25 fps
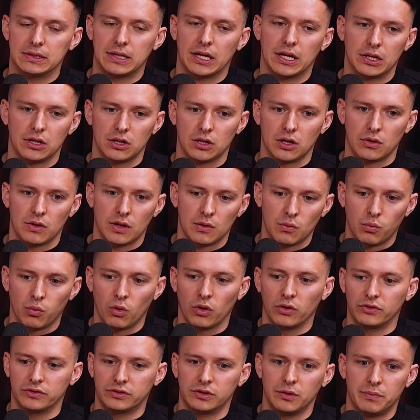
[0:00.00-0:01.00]
They they
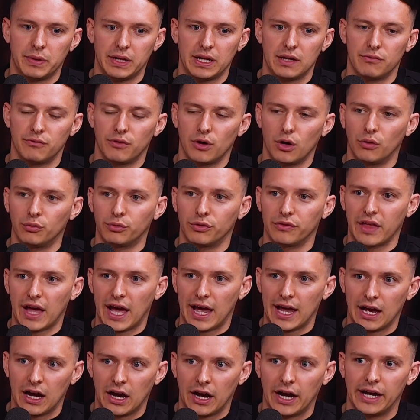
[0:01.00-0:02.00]
want to be involved with
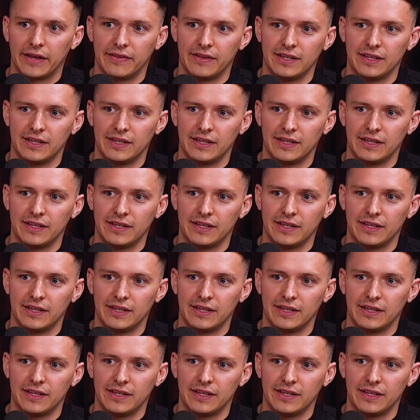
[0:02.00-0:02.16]
AI.